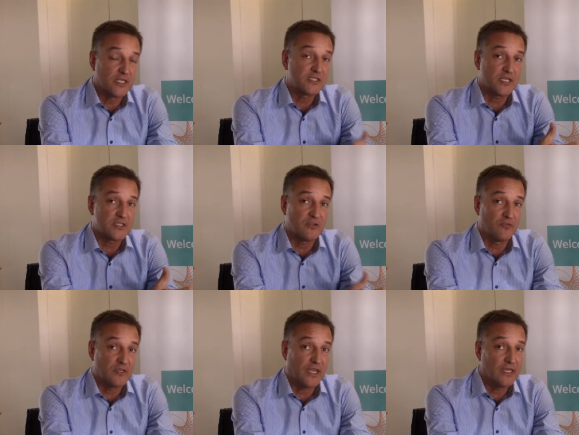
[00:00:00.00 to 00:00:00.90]

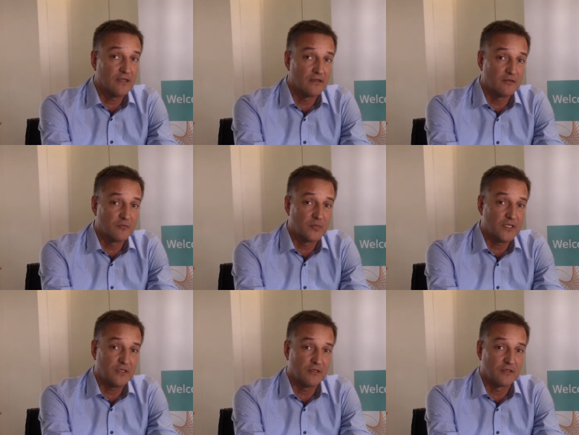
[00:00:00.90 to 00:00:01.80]
excessive data
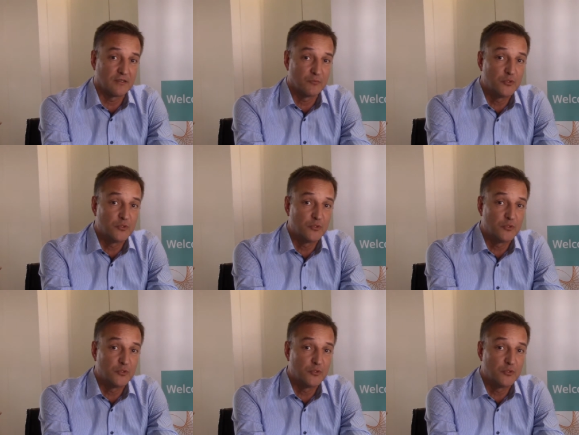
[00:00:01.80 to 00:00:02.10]
being